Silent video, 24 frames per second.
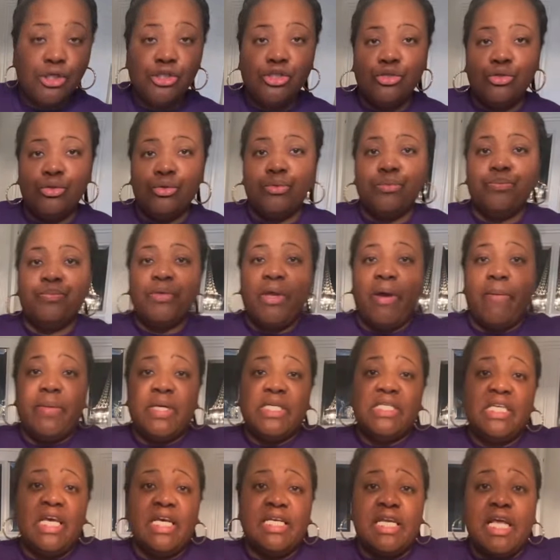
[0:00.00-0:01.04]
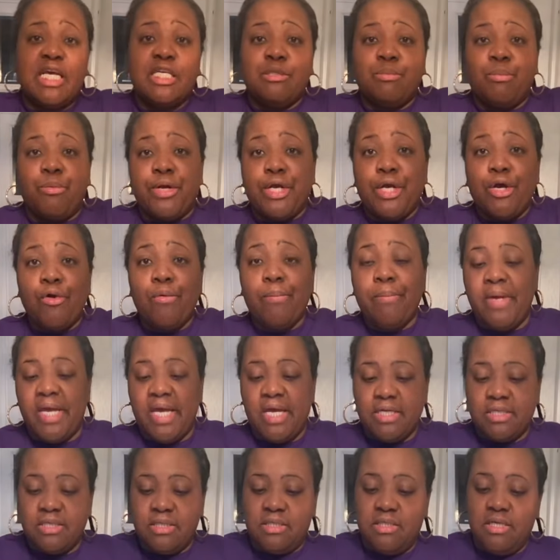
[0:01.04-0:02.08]
do, I'm gonna take that sprinkle
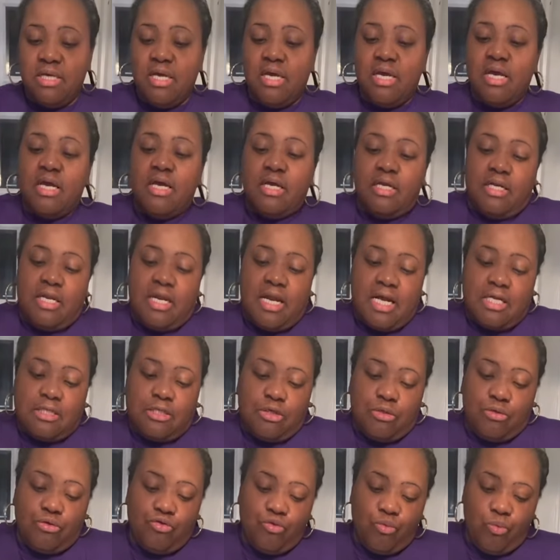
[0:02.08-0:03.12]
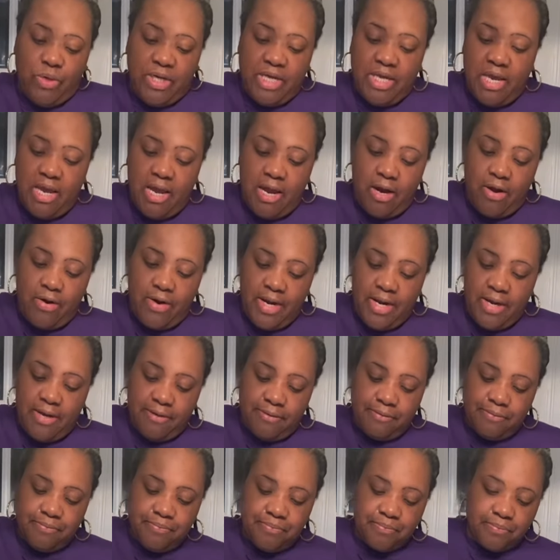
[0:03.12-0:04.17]
mix that I told you we carried.
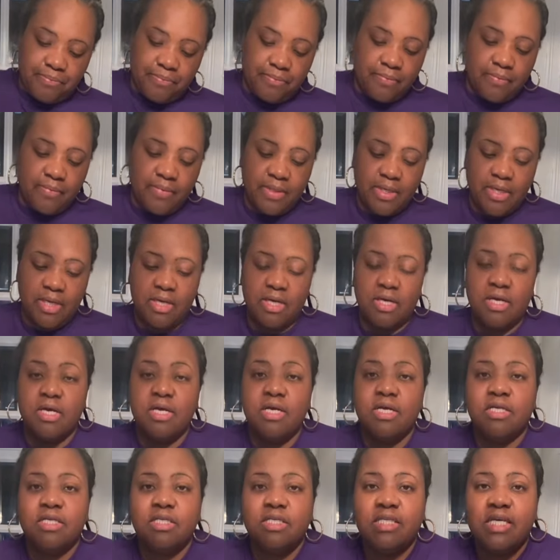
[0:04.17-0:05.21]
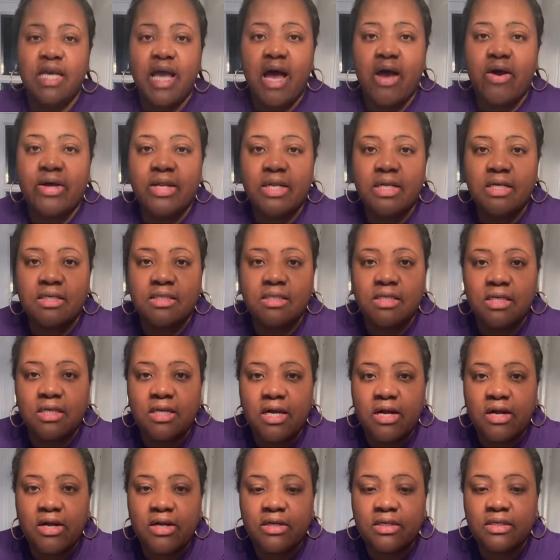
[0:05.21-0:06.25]
See how it looks in
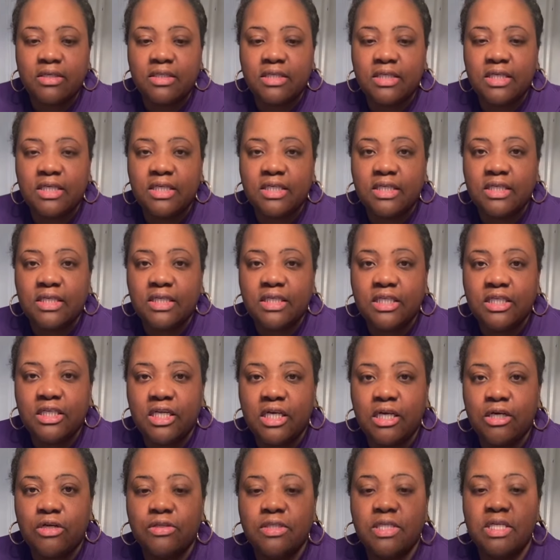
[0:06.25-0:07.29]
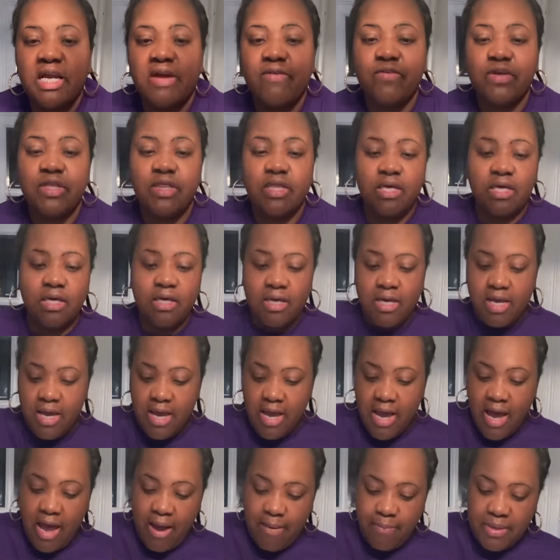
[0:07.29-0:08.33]
there? See the seashells and everything?
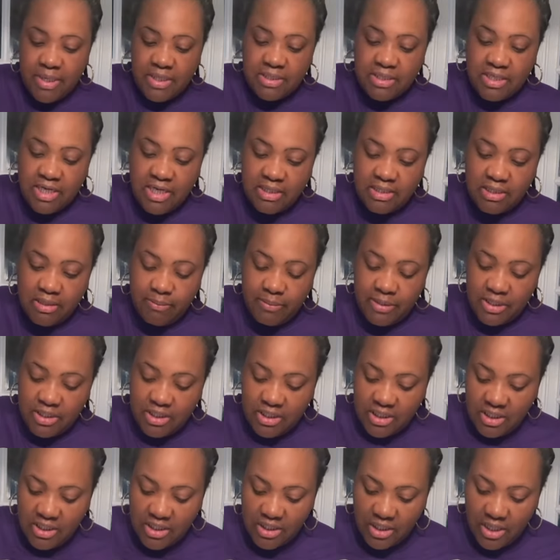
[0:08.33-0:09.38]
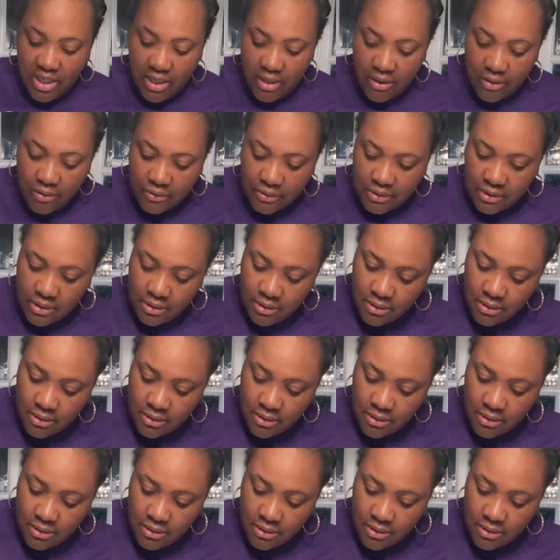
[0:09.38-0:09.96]
I'm gonna take some of the seashells,